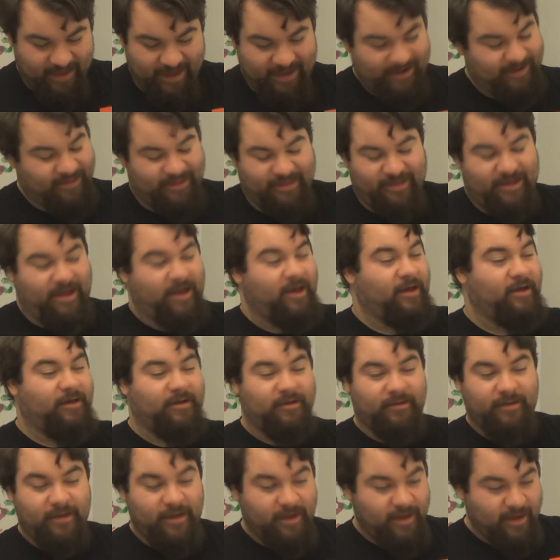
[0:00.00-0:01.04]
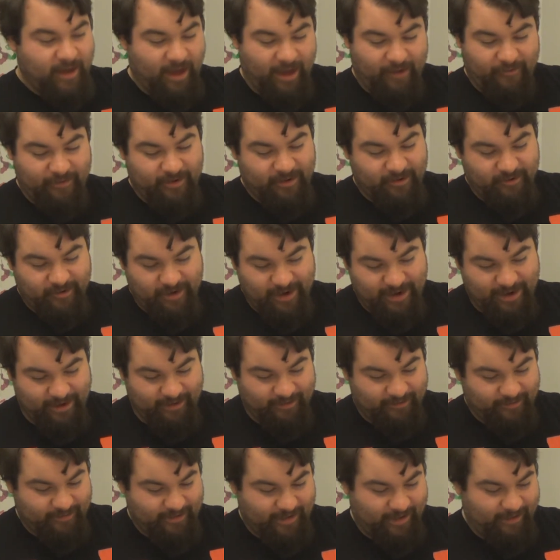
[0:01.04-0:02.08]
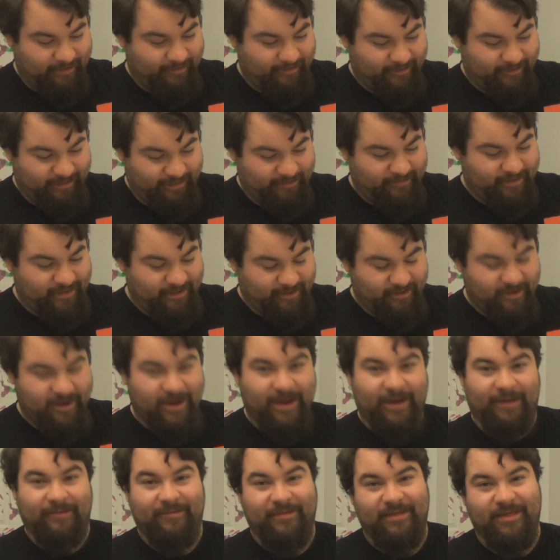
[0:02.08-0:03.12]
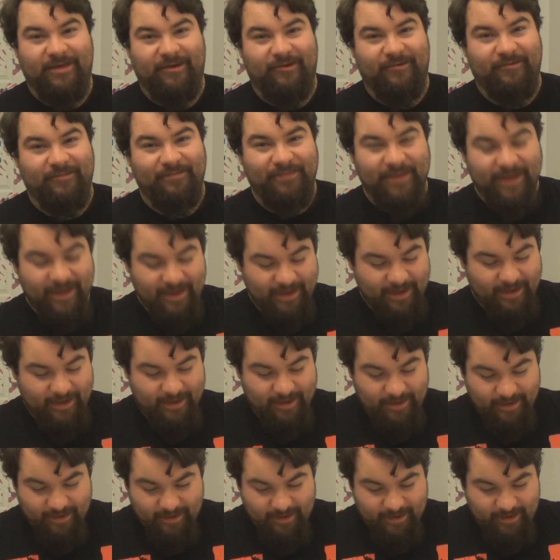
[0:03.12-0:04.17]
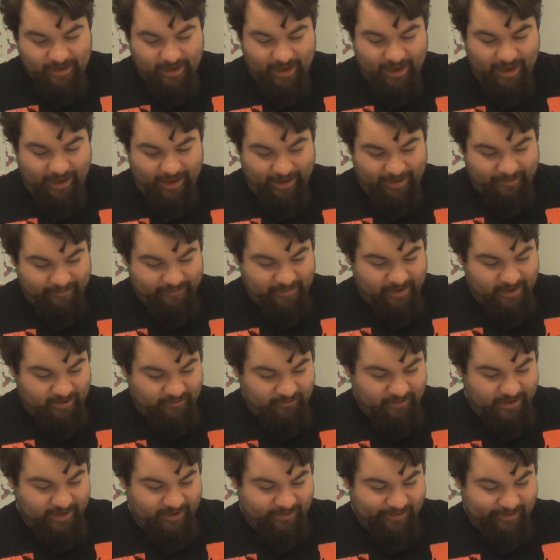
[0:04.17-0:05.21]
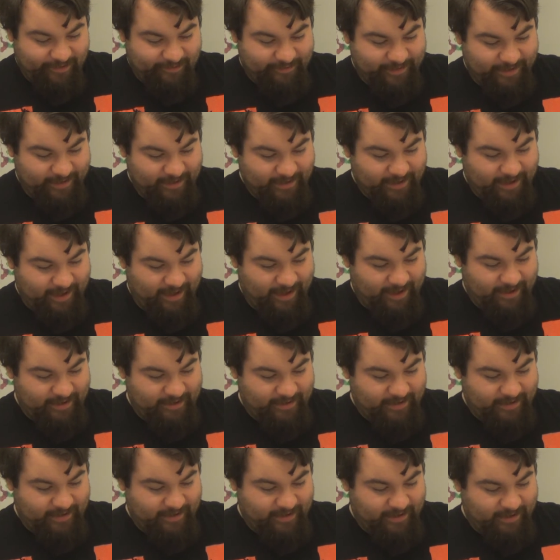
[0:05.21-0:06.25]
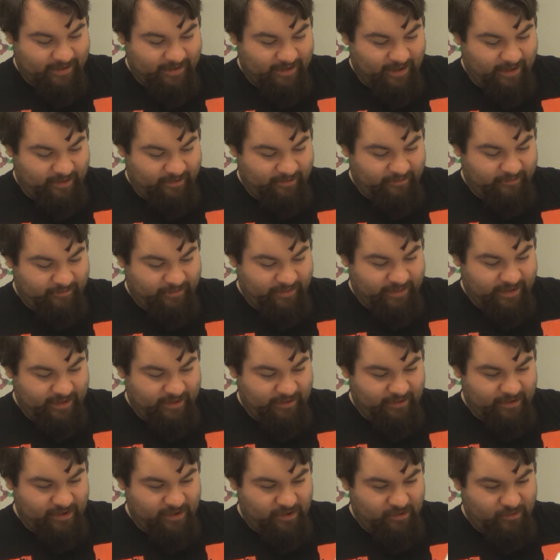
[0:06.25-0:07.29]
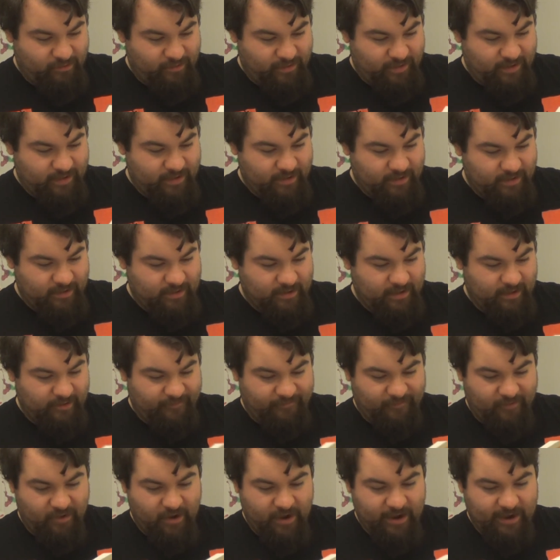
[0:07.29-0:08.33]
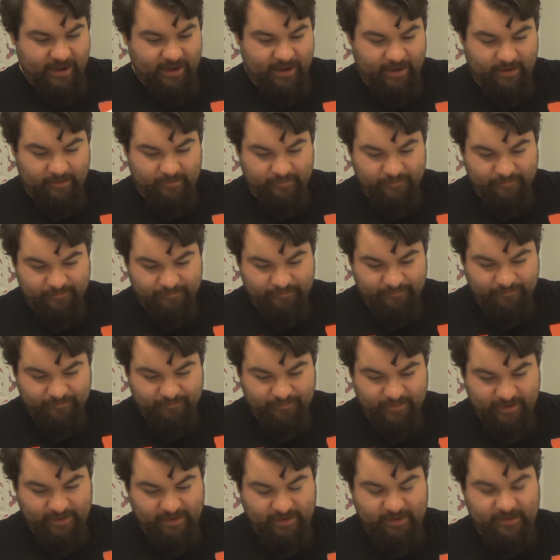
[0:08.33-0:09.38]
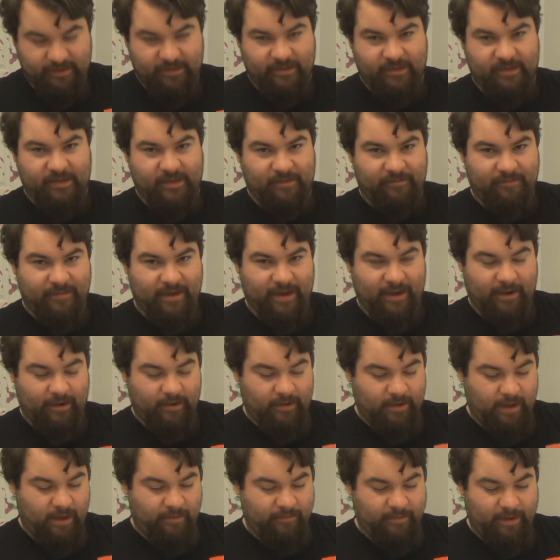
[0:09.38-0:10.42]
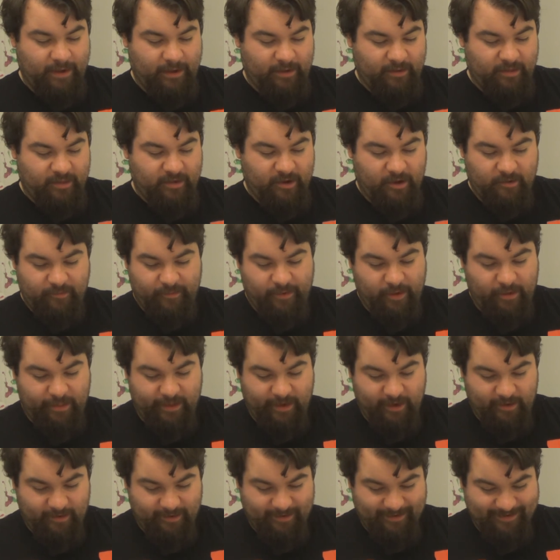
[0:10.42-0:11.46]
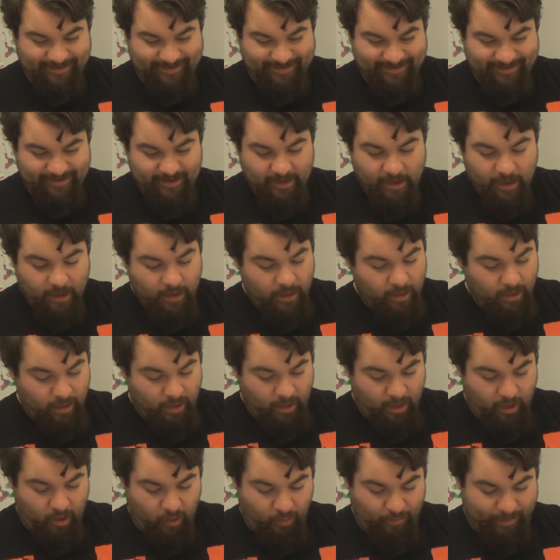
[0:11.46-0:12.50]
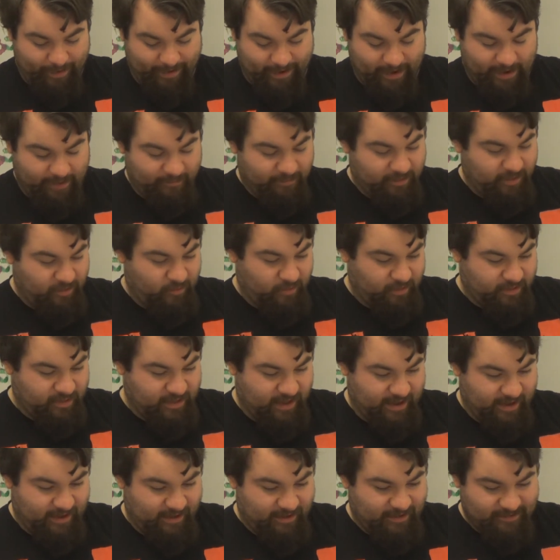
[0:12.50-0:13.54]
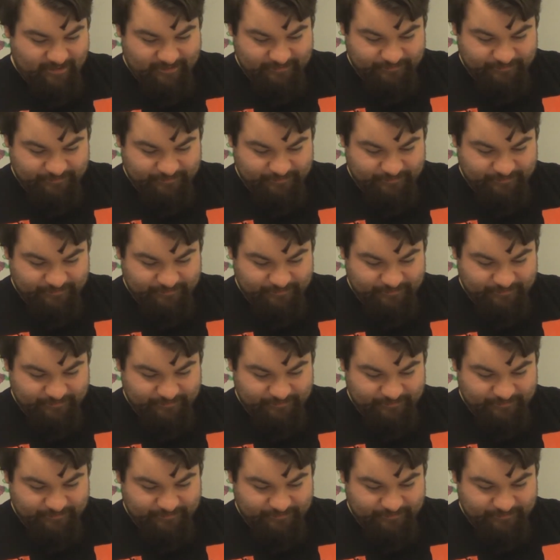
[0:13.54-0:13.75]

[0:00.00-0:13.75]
I want to cry. I really want to cry. So I'm gonna read a little bit, and I will let you know how far I get, because I might start bawling. Oh my god, I'm so excited.